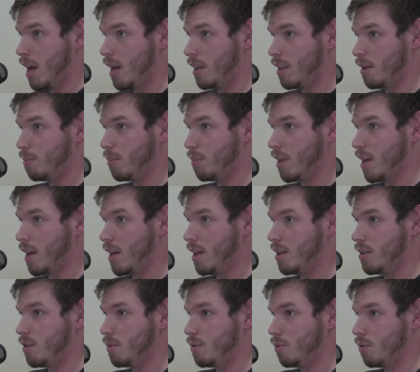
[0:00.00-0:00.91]
and the
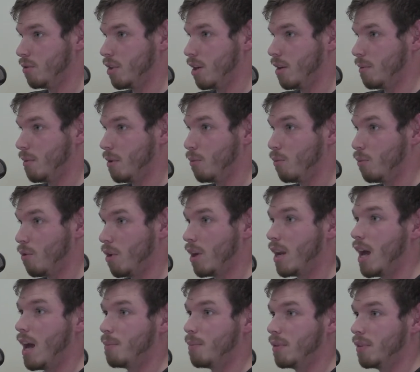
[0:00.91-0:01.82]
players will tell me
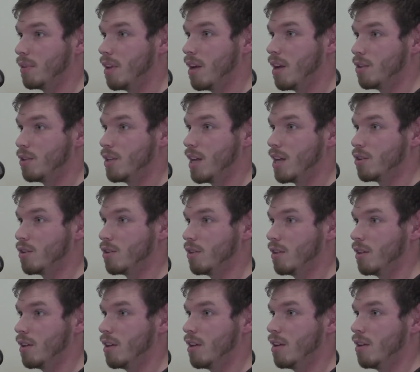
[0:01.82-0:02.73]
what happened last
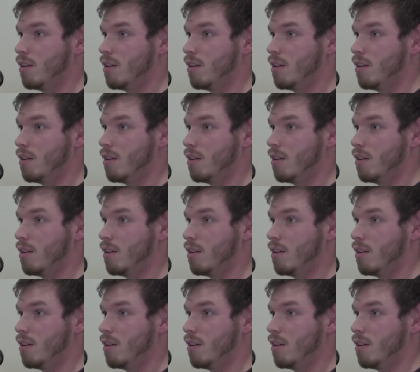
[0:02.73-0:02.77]
session.